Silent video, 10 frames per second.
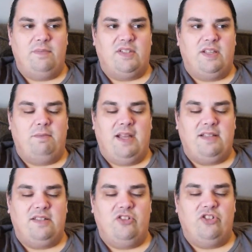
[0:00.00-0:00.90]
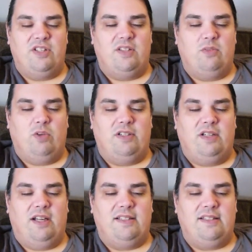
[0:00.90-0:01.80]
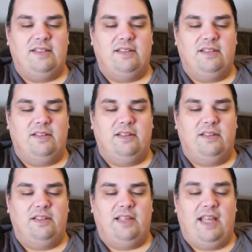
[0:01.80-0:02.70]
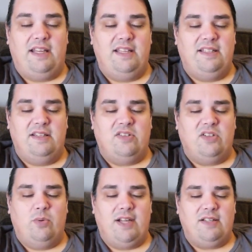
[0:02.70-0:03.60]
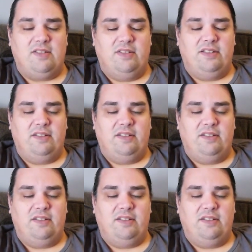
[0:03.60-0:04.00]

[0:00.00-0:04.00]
and messages and whatnot. And he did so excellently.